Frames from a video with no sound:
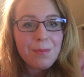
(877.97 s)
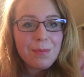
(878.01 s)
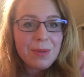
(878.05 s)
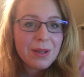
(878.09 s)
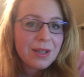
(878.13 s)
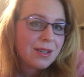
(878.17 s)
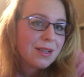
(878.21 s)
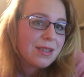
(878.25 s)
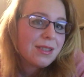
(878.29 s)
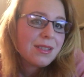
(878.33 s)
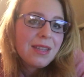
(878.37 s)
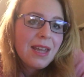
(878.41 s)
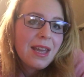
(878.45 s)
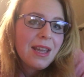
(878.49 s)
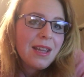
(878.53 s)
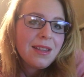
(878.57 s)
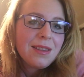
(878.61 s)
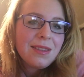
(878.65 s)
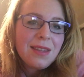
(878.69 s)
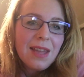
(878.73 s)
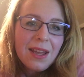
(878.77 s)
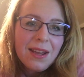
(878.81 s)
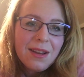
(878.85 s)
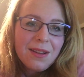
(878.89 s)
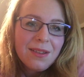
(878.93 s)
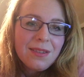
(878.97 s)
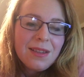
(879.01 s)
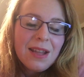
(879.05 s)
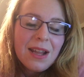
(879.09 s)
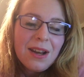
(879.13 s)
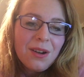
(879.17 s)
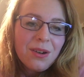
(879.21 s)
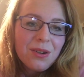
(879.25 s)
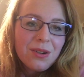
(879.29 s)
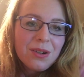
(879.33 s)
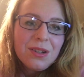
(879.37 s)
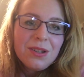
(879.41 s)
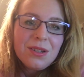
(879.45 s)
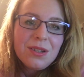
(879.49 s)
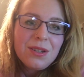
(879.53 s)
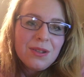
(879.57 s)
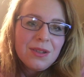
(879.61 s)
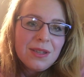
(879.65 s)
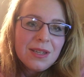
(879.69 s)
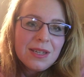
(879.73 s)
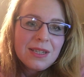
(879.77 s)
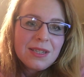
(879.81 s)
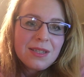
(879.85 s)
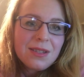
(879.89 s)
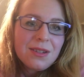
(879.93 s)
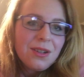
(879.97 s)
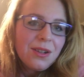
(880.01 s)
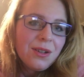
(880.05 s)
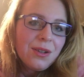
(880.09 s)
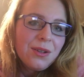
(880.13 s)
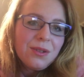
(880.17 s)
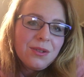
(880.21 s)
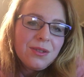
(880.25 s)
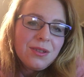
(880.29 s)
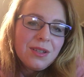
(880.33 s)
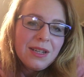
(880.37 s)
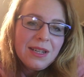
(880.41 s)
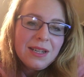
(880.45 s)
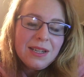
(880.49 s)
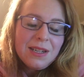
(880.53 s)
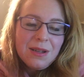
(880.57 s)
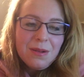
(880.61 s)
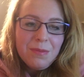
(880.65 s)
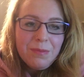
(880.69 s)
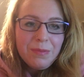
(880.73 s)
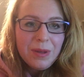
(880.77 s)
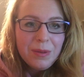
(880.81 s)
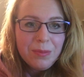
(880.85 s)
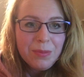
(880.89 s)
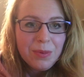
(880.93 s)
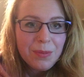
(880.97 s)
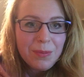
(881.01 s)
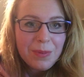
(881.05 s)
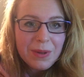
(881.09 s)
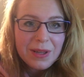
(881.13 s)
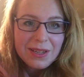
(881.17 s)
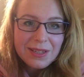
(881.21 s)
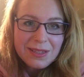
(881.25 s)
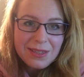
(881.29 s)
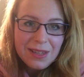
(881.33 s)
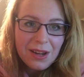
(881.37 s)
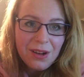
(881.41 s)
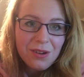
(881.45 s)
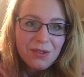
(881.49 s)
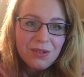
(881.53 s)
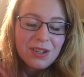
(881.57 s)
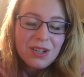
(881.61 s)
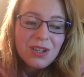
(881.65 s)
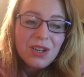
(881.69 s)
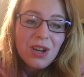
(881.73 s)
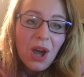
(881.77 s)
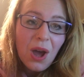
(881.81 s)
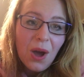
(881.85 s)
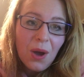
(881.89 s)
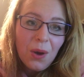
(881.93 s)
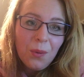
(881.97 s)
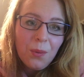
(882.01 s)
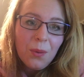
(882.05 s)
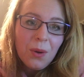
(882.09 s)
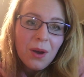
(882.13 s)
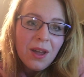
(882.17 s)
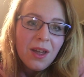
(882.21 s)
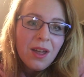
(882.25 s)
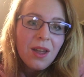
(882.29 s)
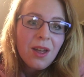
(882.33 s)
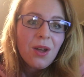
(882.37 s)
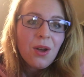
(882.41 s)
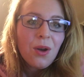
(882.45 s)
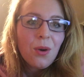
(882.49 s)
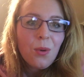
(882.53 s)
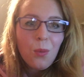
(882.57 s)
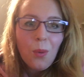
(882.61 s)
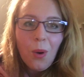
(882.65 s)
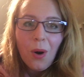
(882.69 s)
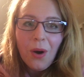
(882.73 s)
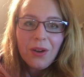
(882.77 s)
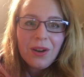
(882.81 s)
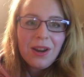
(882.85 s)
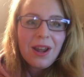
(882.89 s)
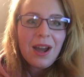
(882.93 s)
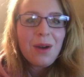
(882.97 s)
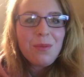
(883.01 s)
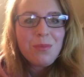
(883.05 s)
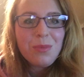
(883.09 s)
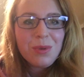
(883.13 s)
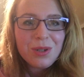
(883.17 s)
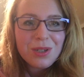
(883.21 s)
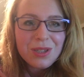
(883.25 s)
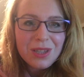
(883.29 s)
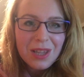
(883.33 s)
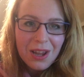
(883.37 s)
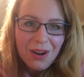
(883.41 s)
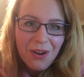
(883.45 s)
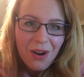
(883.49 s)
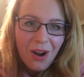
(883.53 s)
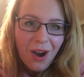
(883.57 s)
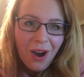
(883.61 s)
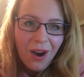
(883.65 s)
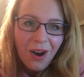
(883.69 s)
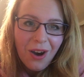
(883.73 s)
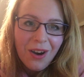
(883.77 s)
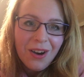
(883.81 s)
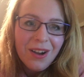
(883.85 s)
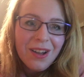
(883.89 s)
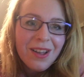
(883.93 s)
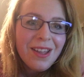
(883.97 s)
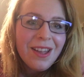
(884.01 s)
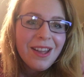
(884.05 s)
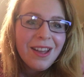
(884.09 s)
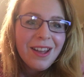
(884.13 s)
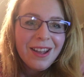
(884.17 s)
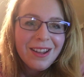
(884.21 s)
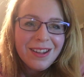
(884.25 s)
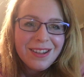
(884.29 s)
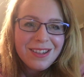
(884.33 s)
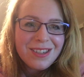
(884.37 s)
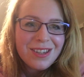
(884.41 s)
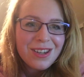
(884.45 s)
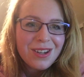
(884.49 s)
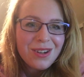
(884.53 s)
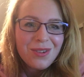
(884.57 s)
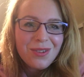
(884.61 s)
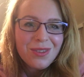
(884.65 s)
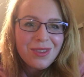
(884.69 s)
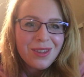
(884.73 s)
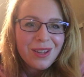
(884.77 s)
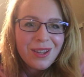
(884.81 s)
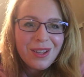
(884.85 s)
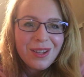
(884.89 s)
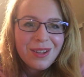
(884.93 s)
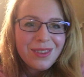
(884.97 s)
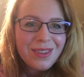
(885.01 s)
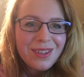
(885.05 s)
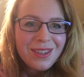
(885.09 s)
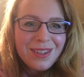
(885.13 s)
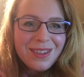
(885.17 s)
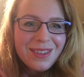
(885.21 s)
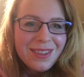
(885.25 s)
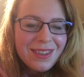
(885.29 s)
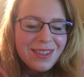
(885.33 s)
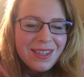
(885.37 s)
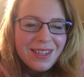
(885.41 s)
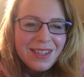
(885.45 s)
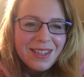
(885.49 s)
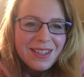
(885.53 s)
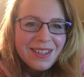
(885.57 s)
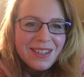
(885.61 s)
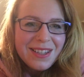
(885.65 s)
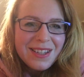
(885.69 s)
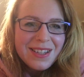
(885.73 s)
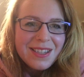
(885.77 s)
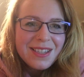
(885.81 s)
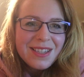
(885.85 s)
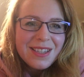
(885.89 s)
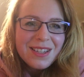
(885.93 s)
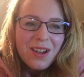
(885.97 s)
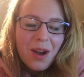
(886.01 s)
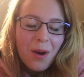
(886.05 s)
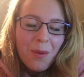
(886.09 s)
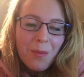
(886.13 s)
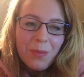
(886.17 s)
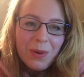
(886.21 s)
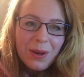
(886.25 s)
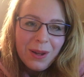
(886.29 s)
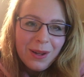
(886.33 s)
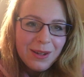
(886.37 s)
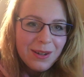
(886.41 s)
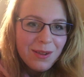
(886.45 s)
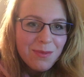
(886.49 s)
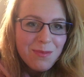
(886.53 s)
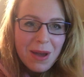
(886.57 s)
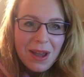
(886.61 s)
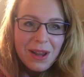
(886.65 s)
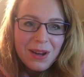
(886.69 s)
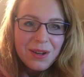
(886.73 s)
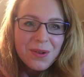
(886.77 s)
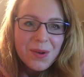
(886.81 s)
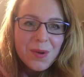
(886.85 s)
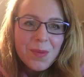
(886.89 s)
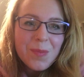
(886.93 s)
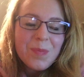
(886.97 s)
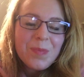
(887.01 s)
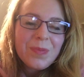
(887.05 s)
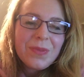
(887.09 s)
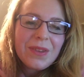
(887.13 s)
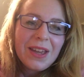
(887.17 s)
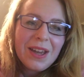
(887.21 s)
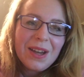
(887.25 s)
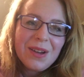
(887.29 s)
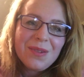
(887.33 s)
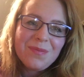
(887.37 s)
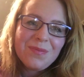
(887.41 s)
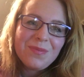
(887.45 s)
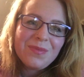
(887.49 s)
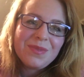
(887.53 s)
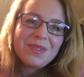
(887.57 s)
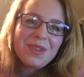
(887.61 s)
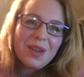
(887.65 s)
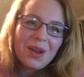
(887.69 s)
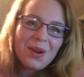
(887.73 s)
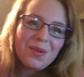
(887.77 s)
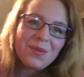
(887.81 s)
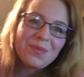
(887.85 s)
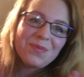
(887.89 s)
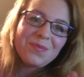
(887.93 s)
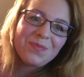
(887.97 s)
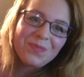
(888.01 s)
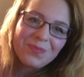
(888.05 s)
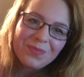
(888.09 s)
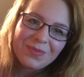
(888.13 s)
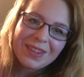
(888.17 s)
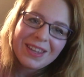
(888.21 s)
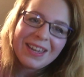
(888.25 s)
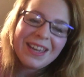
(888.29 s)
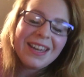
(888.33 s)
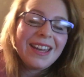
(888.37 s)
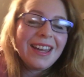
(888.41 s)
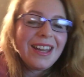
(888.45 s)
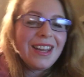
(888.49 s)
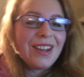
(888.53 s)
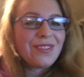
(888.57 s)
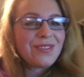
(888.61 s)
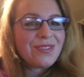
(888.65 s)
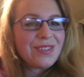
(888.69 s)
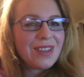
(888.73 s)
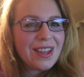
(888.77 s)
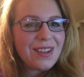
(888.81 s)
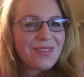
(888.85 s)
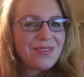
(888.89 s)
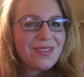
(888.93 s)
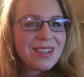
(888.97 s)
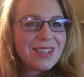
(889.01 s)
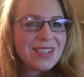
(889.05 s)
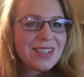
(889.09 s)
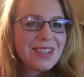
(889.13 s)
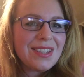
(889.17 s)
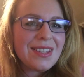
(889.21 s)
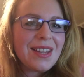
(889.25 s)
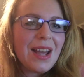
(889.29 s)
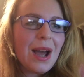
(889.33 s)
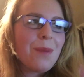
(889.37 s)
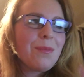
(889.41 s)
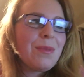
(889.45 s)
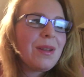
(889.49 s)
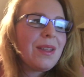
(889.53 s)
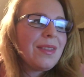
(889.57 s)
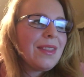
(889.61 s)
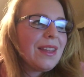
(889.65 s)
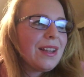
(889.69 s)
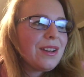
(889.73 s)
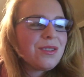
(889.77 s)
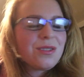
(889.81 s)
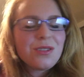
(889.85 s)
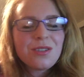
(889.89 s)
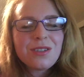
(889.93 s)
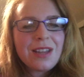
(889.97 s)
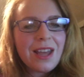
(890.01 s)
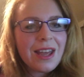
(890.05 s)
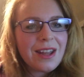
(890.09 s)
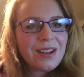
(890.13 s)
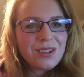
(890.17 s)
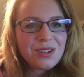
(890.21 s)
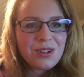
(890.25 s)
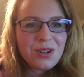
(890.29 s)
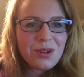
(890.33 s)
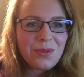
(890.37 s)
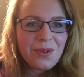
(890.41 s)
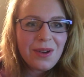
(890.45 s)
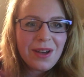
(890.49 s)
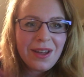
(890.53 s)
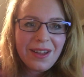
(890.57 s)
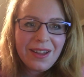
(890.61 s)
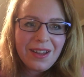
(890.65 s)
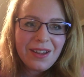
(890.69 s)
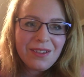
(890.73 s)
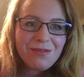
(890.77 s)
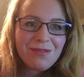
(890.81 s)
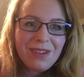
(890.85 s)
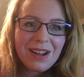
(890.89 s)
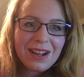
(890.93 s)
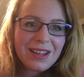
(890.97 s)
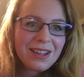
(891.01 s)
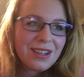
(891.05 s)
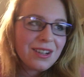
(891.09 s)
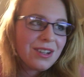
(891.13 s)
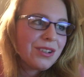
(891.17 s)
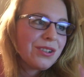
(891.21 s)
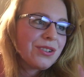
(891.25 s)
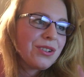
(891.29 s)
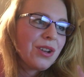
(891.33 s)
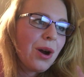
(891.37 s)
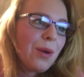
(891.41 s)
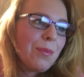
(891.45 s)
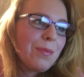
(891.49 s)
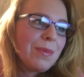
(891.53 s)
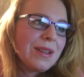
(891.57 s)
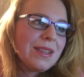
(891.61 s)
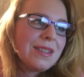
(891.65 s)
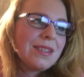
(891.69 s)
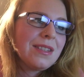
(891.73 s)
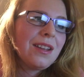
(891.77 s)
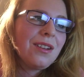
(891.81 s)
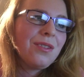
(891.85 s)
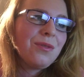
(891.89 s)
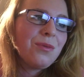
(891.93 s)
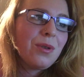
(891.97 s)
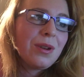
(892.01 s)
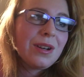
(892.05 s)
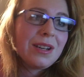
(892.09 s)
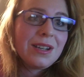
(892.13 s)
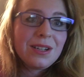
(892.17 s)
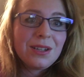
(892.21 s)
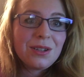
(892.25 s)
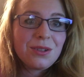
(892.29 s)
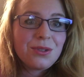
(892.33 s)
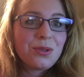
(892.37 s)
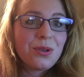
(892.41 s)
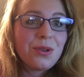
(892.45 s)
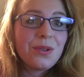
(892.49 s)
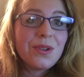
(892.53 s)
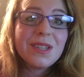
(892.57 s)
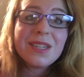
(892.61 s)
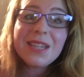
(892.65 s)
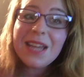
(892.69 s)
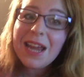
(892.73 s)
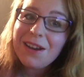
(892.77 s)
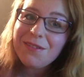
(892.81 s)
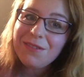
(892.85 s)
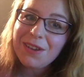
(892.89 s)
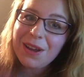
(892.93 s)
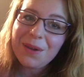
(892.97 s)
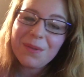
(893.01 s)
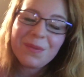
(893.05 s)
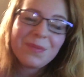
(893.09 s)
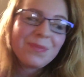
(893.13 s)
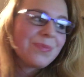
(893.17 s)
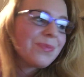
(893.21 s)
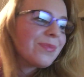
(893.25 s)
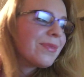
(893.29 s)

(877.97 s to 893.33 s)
because they're not going to do this to Indian people, because they already know, one, how much there are, and two, that this is completely made up. So if this is happening, then just head to a regular shop instead of one in a tourist area.